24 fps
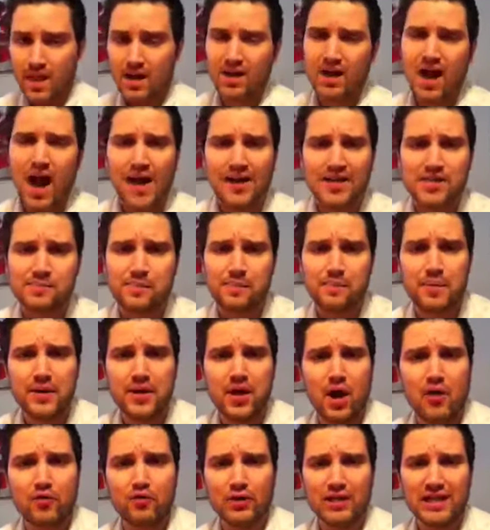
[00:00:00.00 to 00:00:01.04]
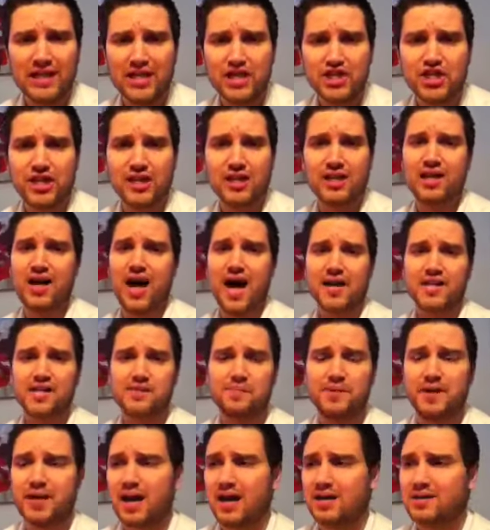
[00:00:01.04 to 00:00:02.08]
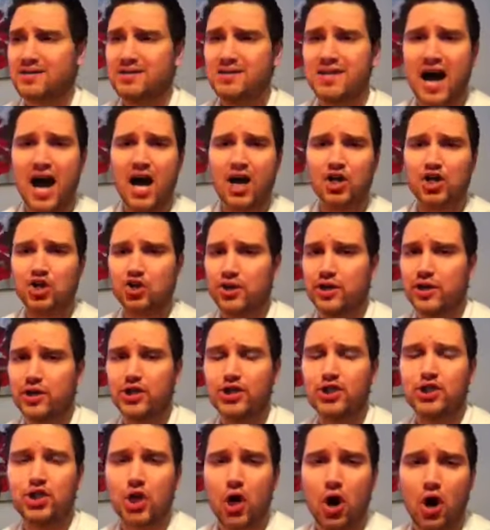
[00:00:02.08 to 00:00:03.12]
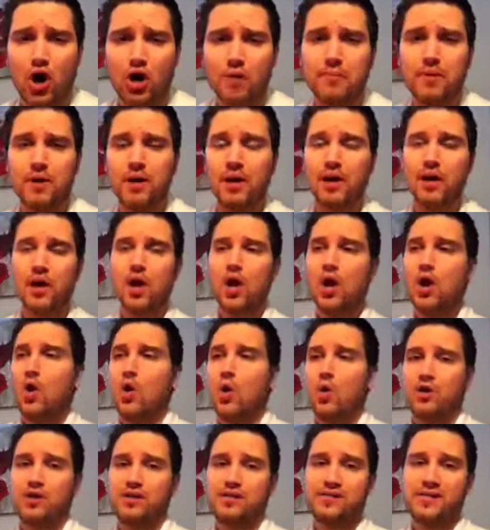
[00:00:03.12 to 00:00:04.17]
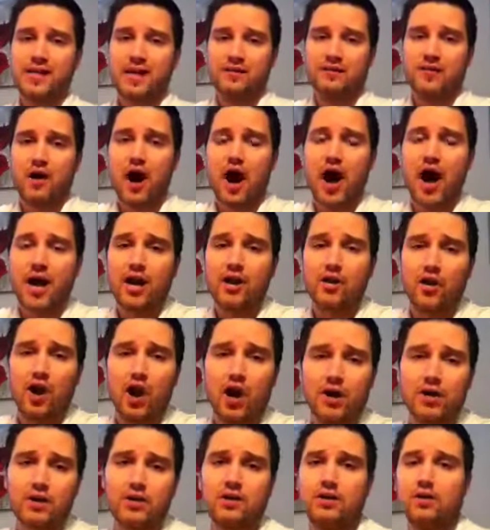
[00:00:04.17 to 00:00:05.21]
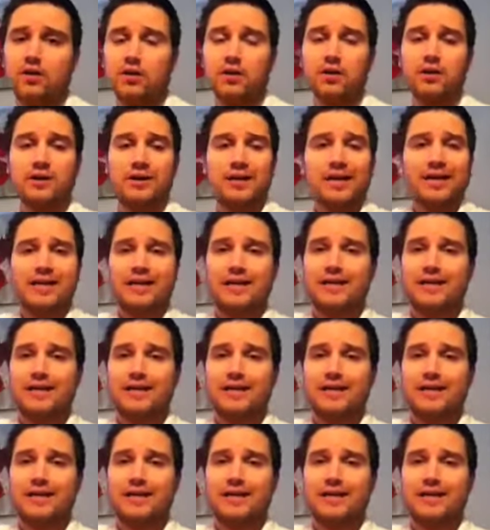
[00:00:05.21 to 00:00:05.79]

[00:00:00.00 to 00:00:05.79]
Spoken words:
God is beyond religion, God is beyond doctrine or dogma or a set of hierarchical,